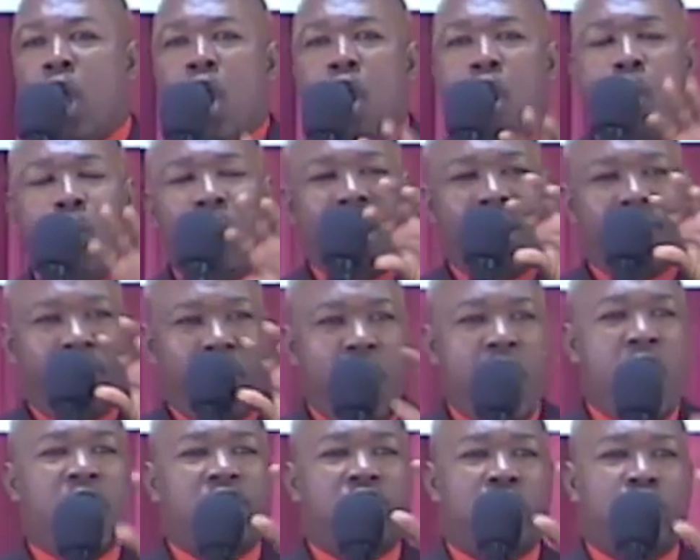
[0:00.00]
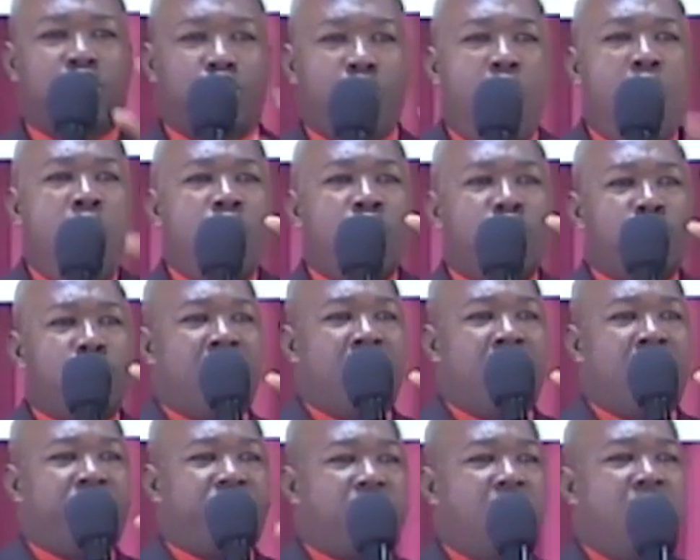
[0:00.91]
who would have hurt us, those who
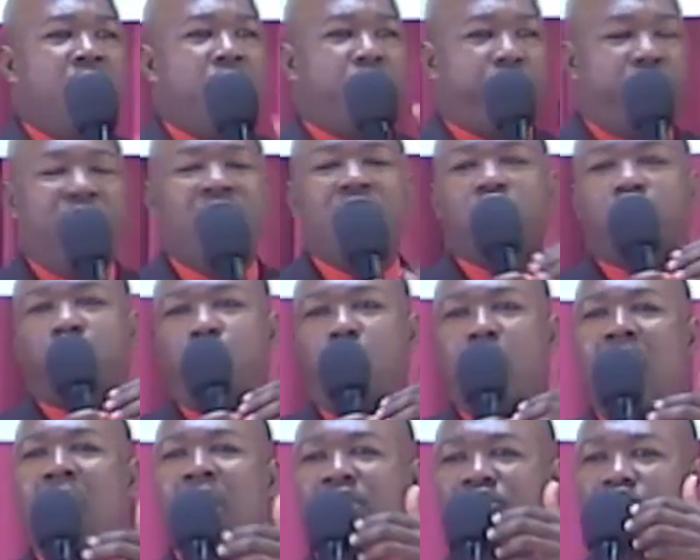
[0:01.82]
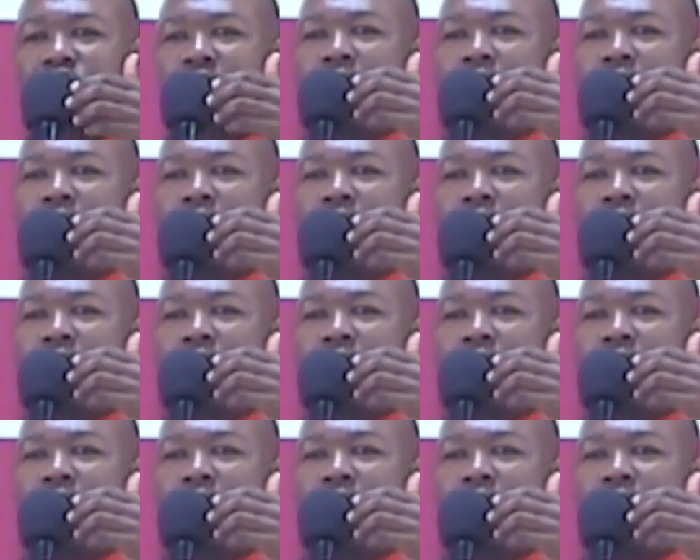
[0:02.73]
would have done things to us